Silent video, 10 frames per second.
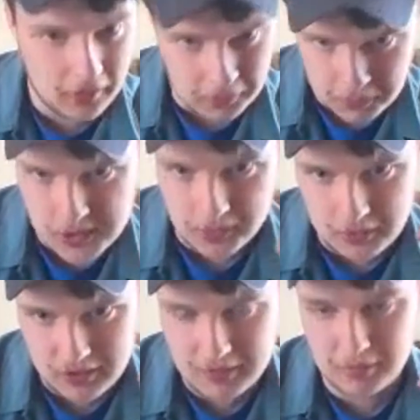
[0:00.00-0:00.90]
you want to see
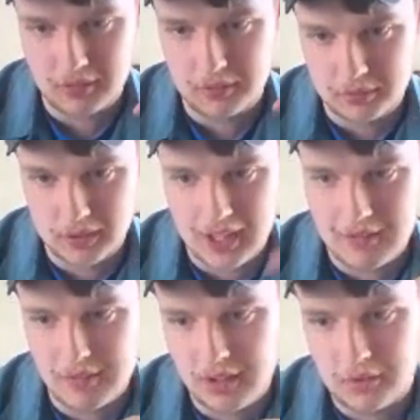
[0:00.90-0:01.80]
for live
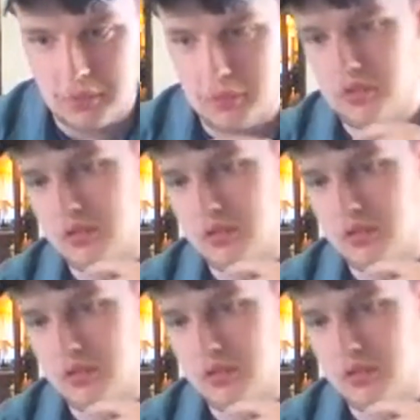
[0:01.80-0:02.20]
videos and